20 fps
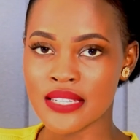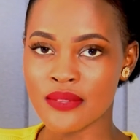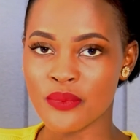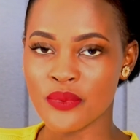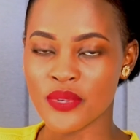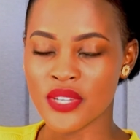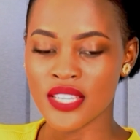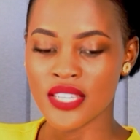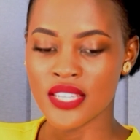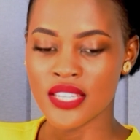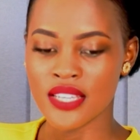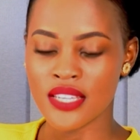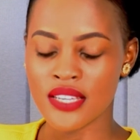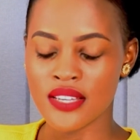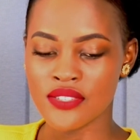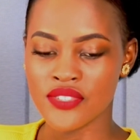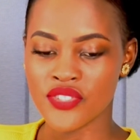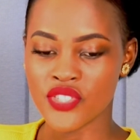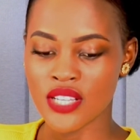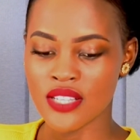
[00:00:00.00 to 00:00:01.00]
we
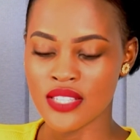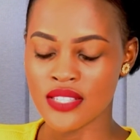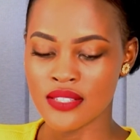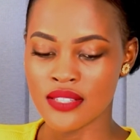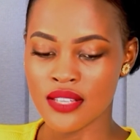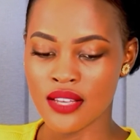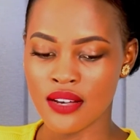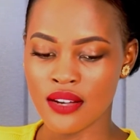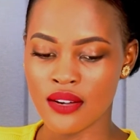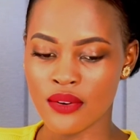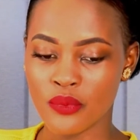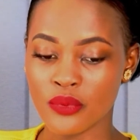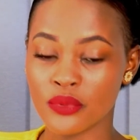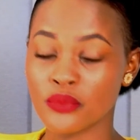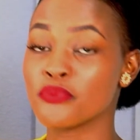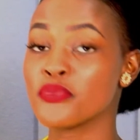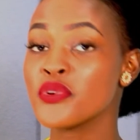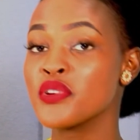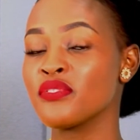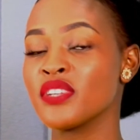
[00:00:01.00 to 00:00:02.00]
just will
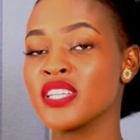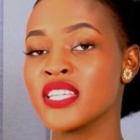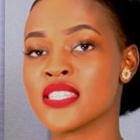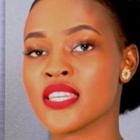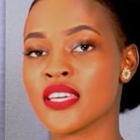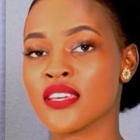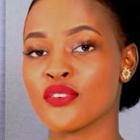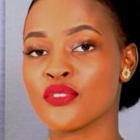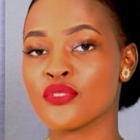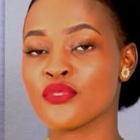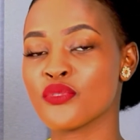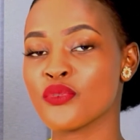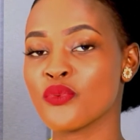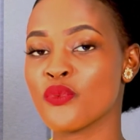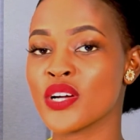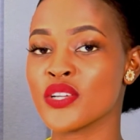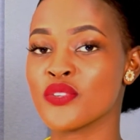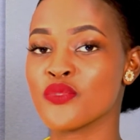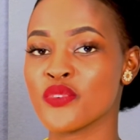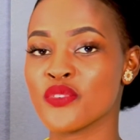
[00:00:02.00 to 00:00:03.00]
briefly take you through
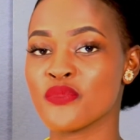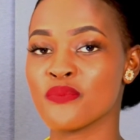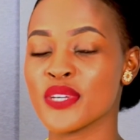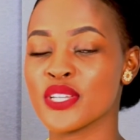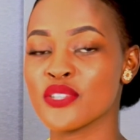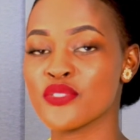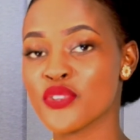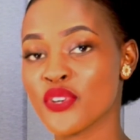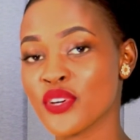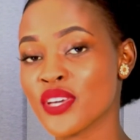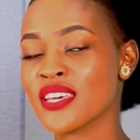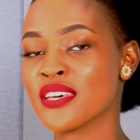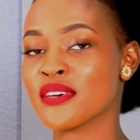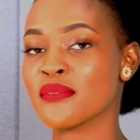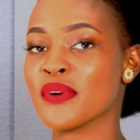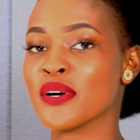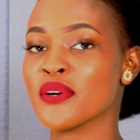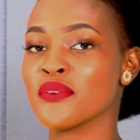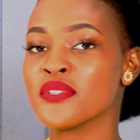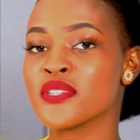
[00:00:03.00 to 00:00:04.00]
what we've been talking
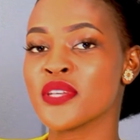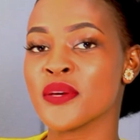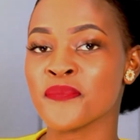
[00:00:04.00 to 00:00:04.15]
about.